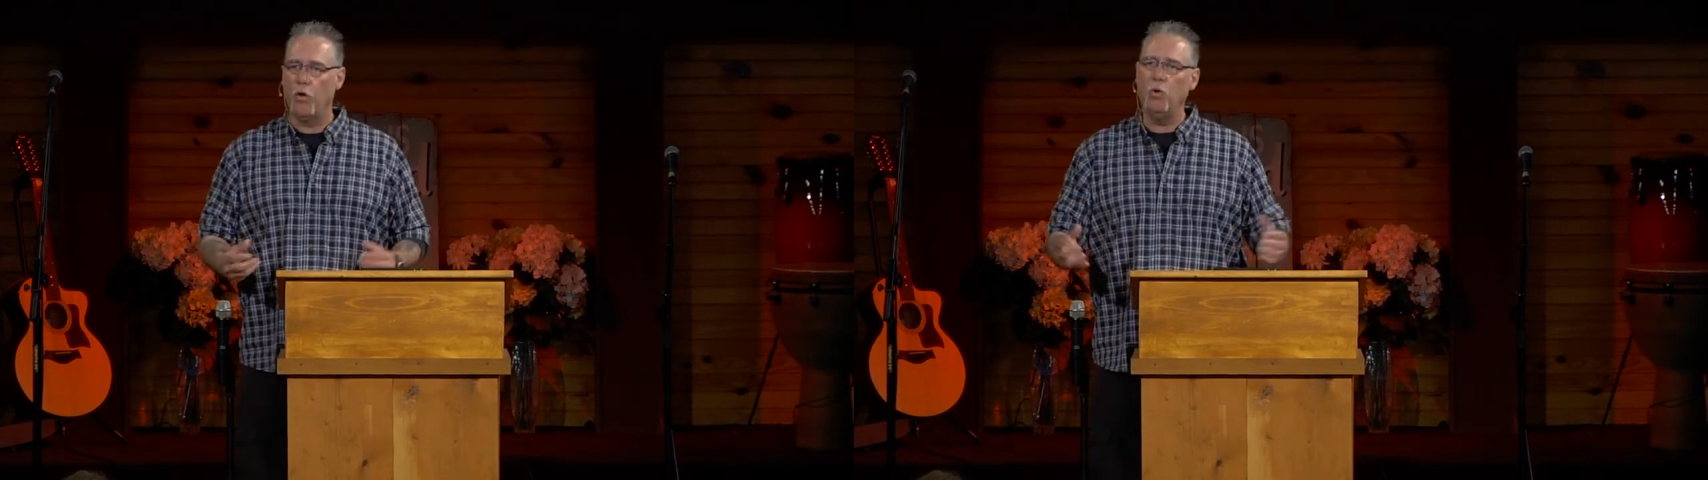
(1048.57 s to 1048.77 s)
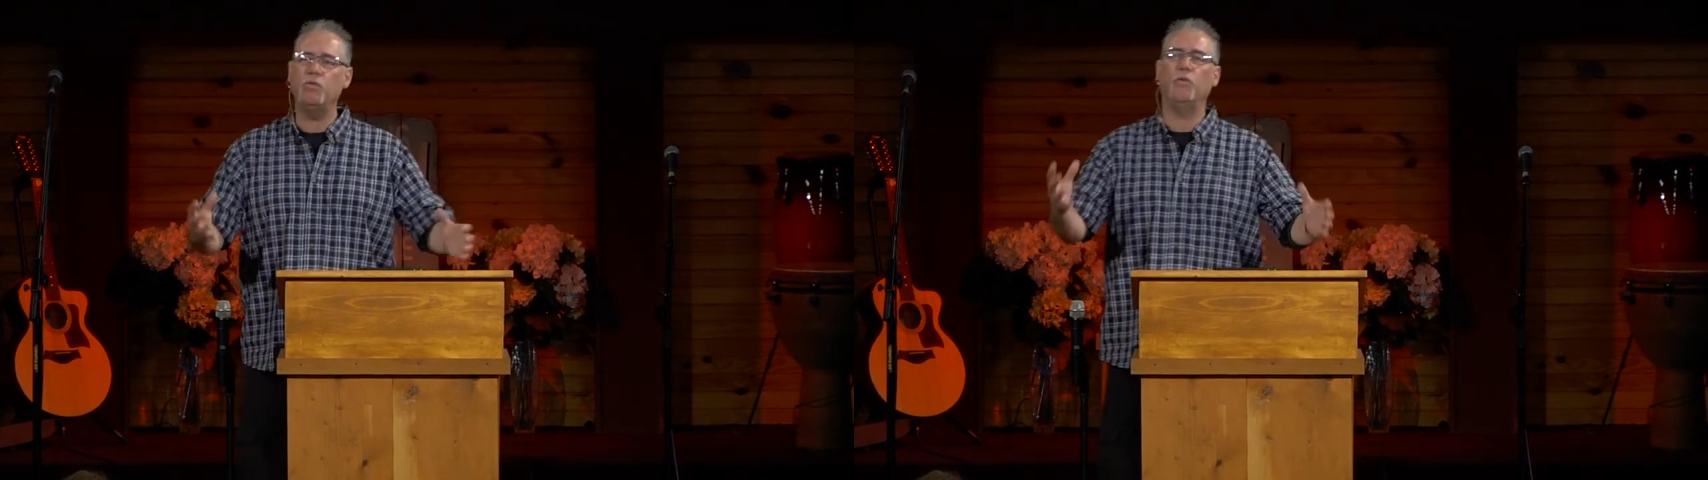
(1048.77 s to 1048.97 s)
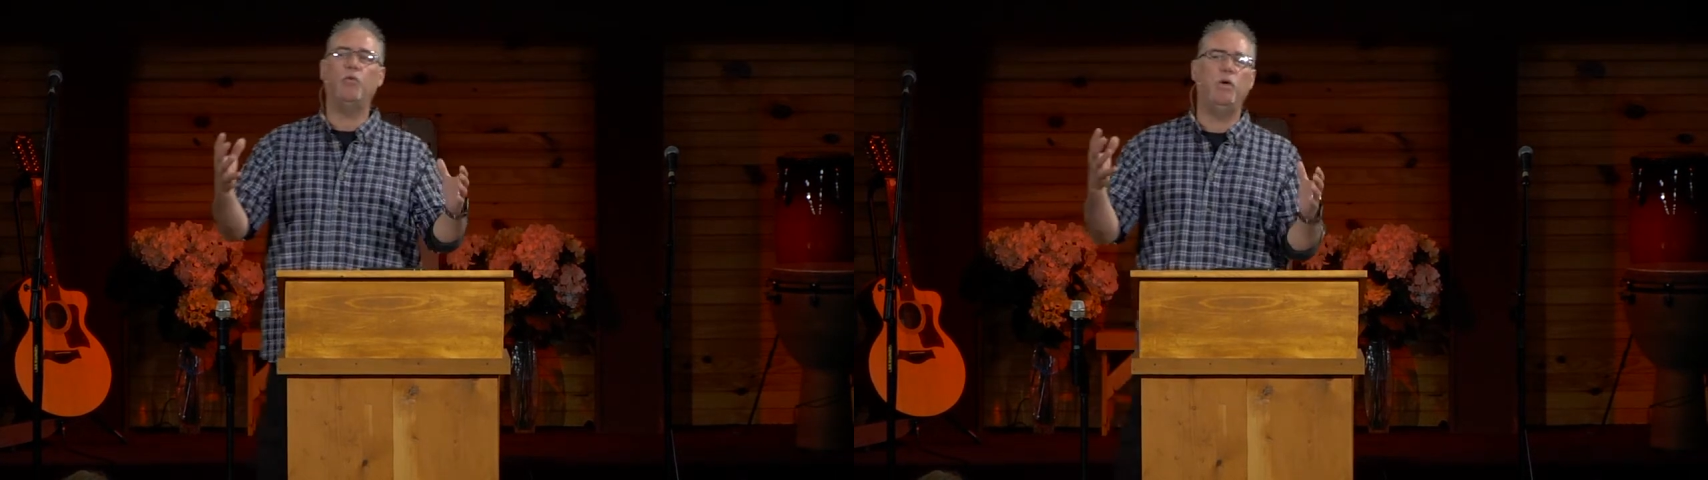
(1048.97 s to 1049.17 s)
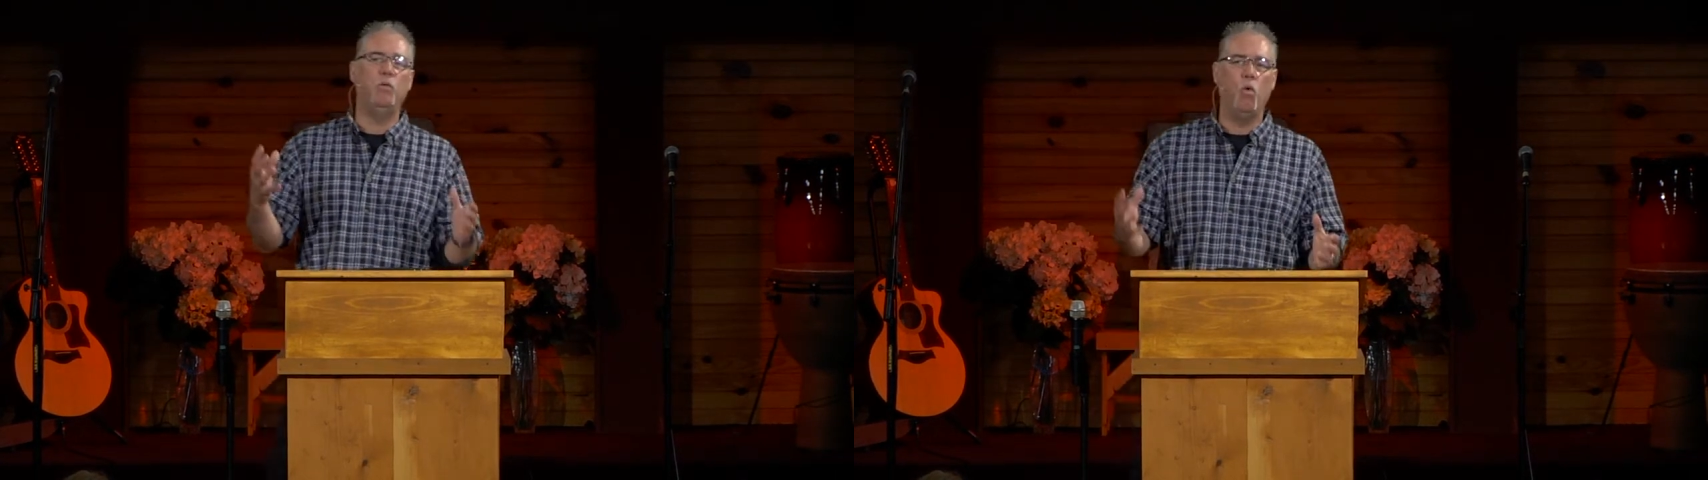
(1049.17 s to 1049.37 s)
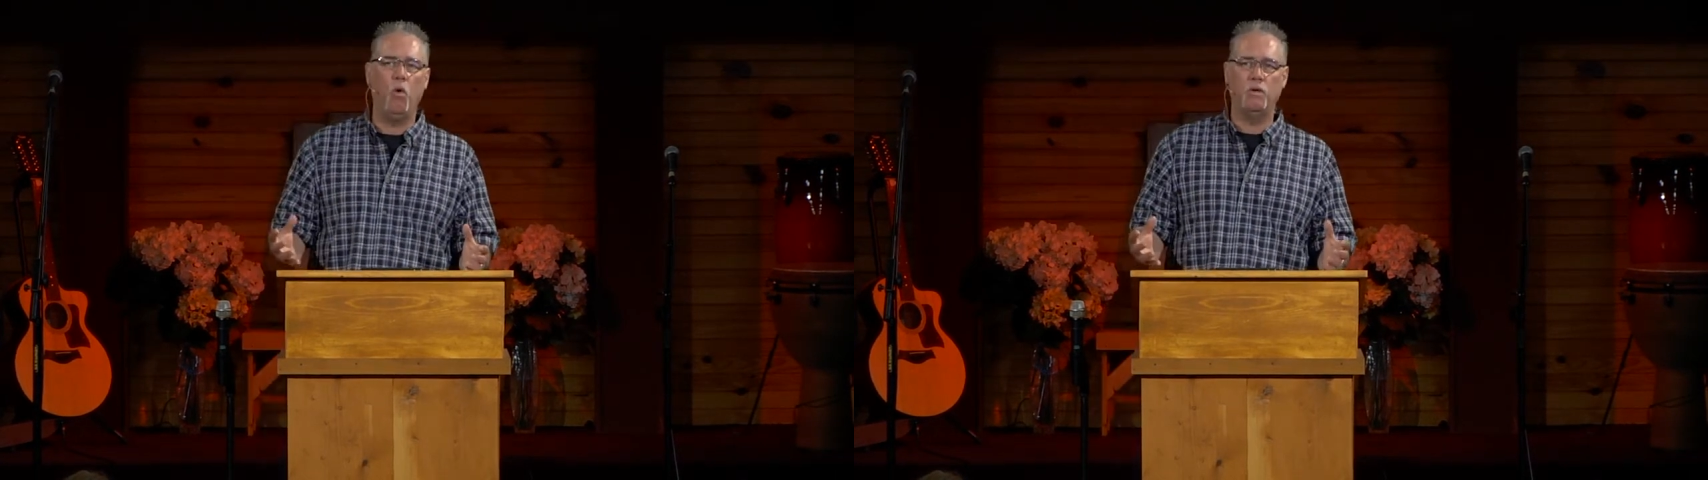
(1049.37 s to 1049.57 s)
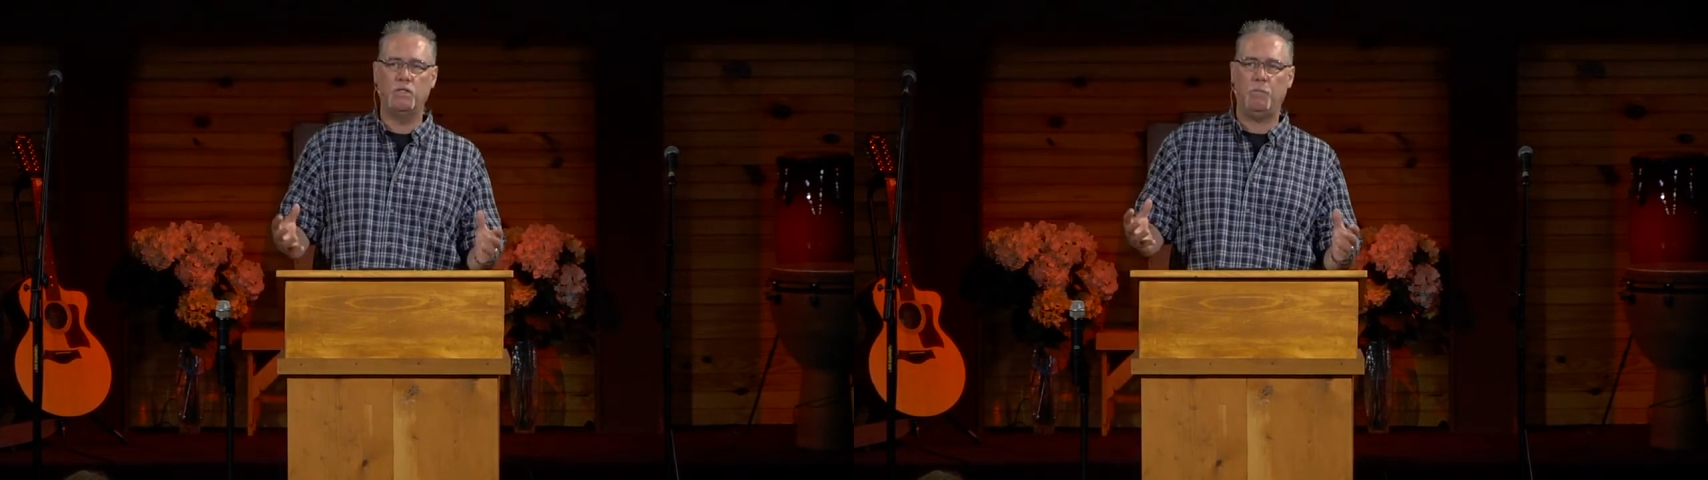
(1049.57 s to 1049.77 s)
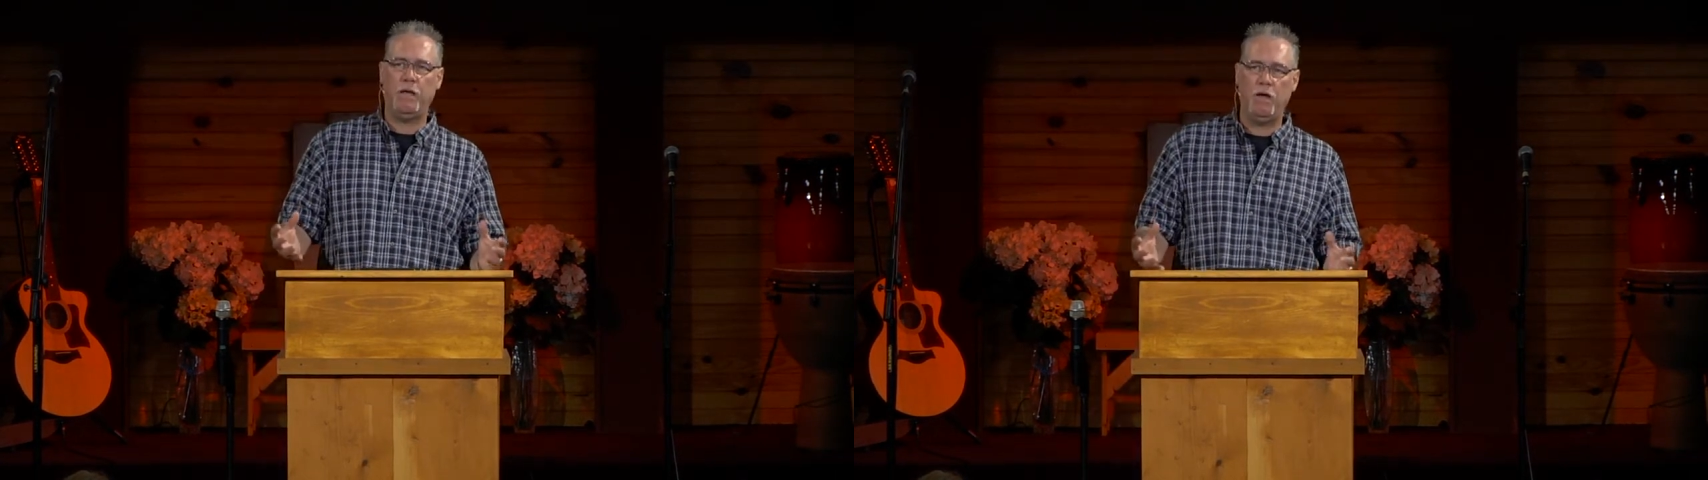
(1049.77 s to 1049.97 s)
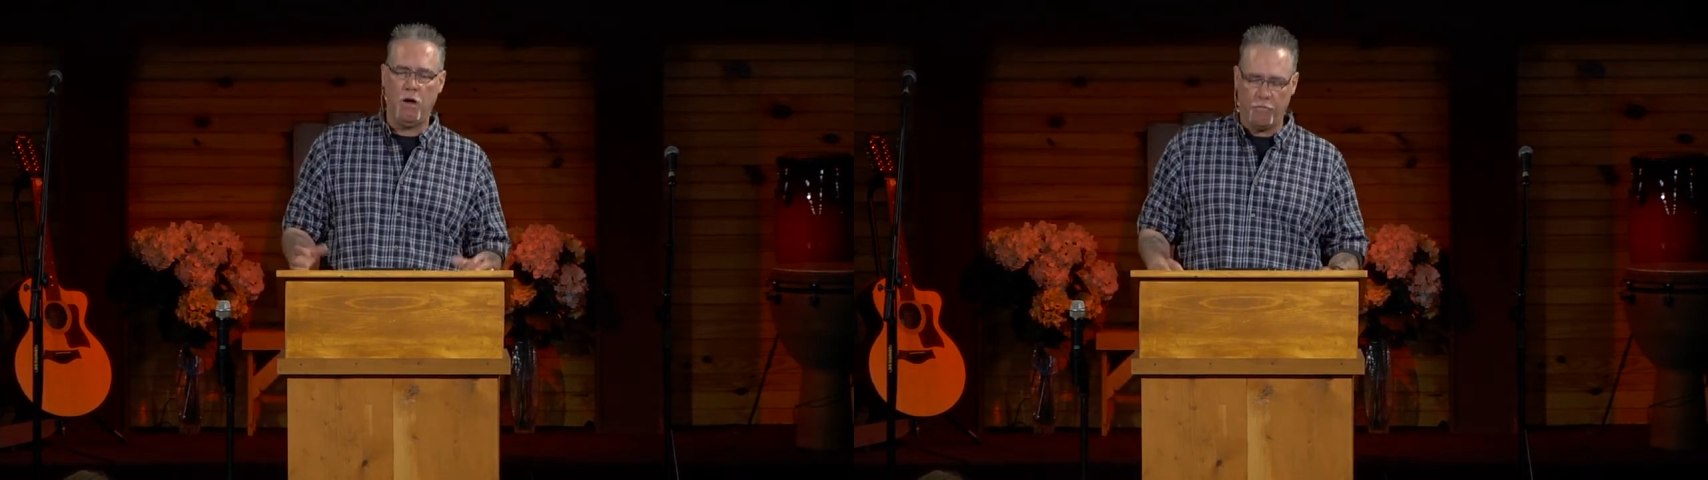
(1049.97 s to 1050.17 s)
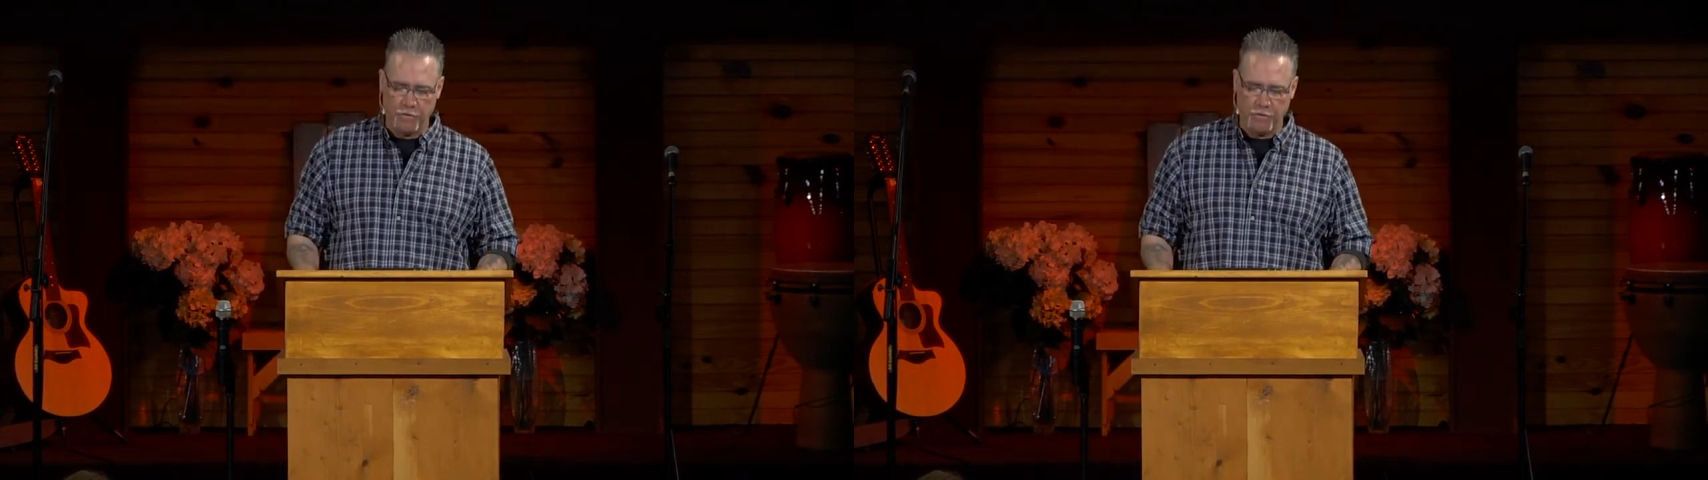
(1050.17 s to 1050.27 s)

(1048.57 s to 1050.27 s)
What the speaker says: Those are the rewards that pay off